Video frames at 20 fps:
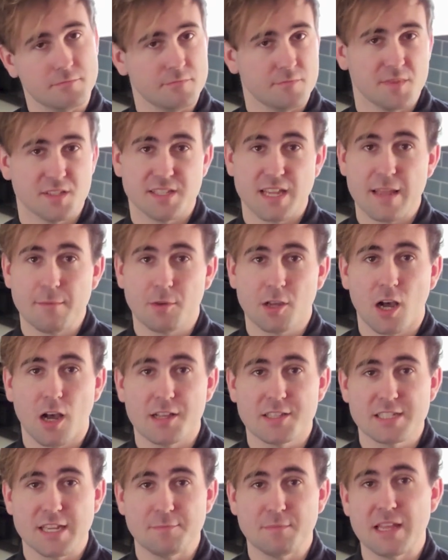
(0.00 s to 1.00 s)
Same
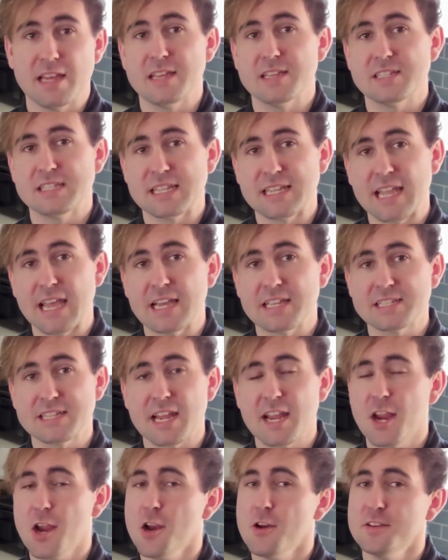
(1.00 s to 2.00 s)
concept as the cast
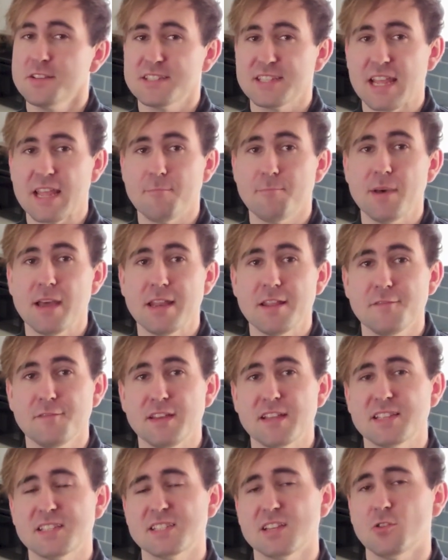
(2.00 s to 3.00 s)
iron, same
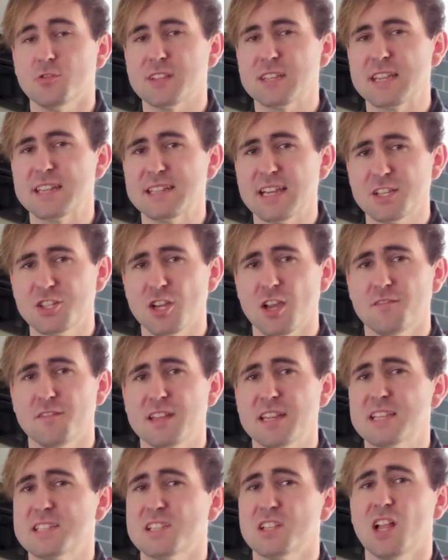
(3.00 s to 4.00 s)
benefits, only a Dutch
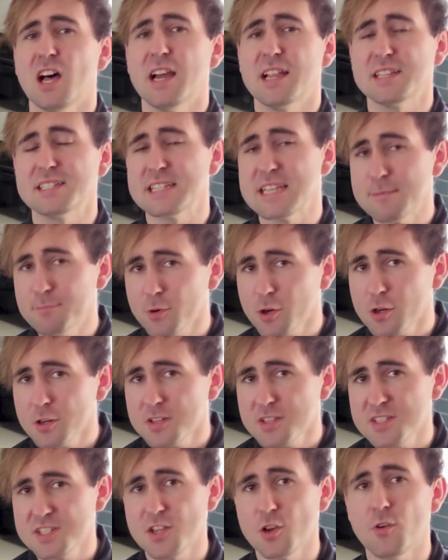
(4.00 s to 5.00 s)
oven is a lot
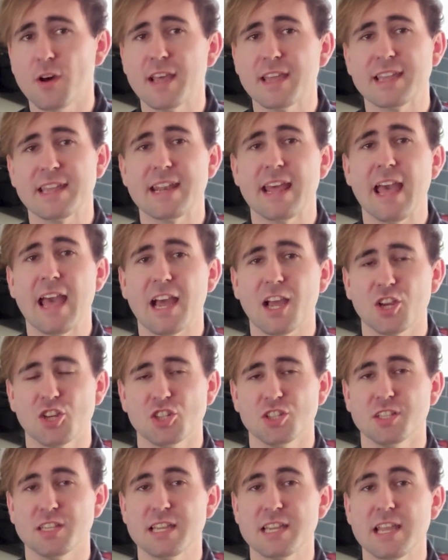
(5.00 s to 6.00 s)
deeper, so I can
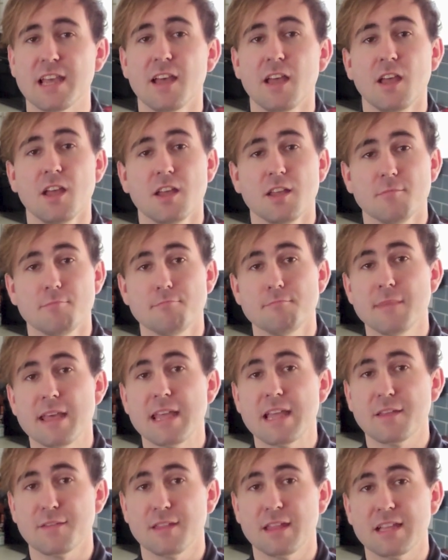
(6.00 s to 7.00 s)
actually
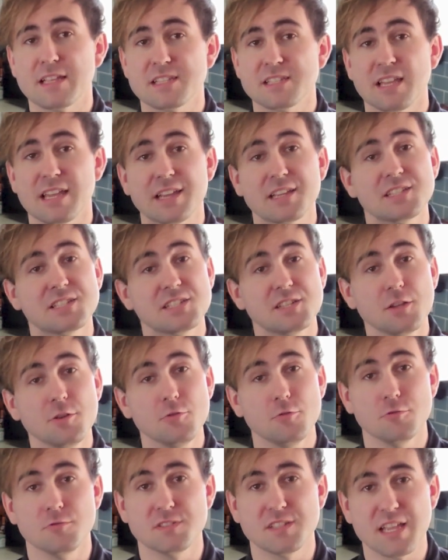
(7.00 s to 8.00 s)
make things like
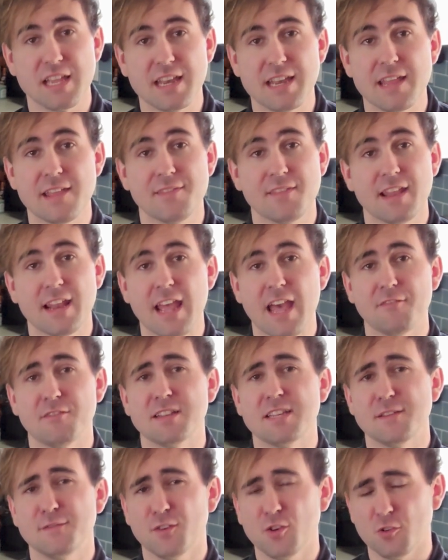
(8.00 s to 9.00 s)
stews in it that I have a
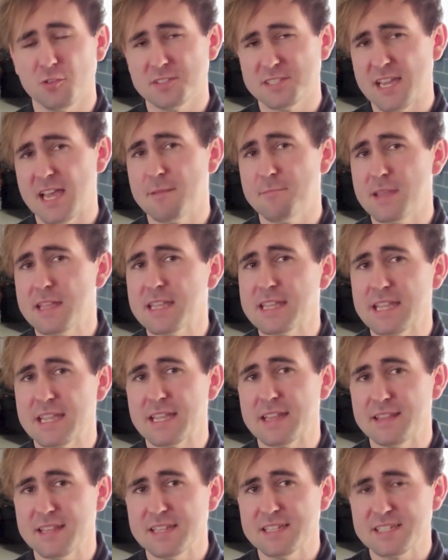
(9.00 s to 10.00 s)
difficult time making
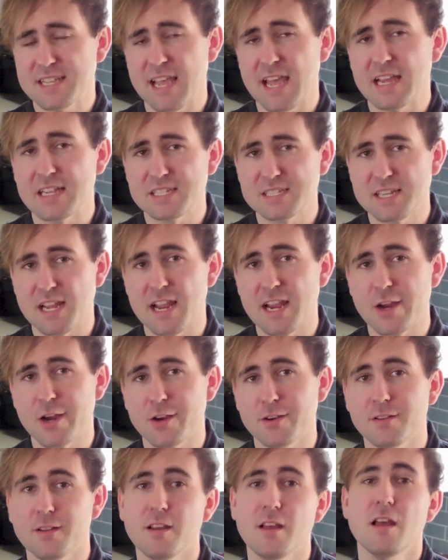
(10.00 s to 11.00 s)
in this cast
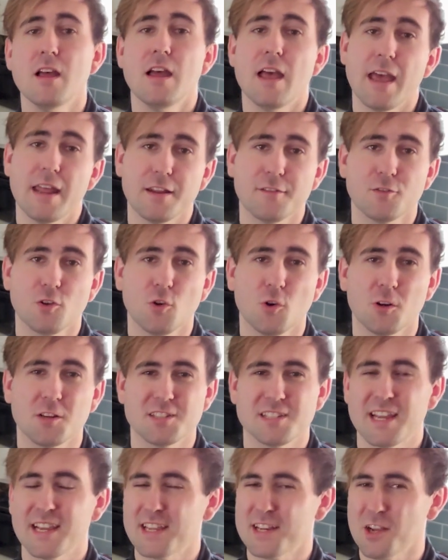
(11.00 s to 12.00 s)
iron. And of
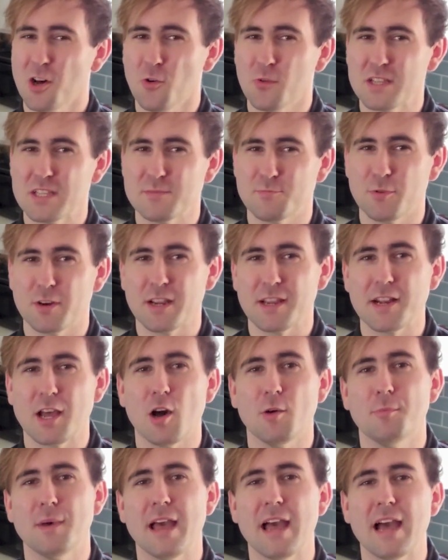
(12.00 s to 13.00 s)
course, I can always bring it
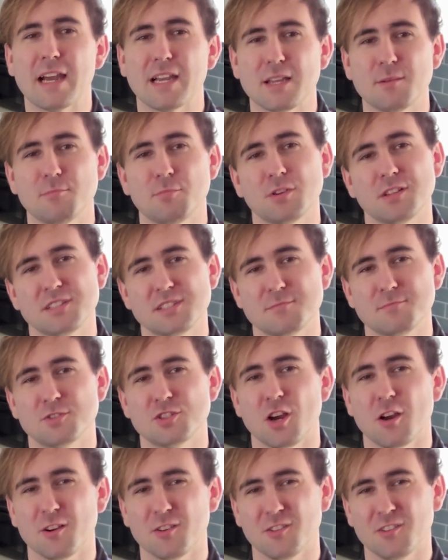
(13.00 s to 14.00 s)
out back and put some
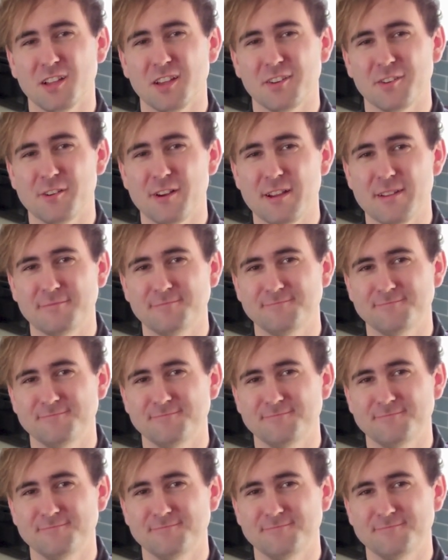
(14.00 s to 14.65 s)
charcoal under it.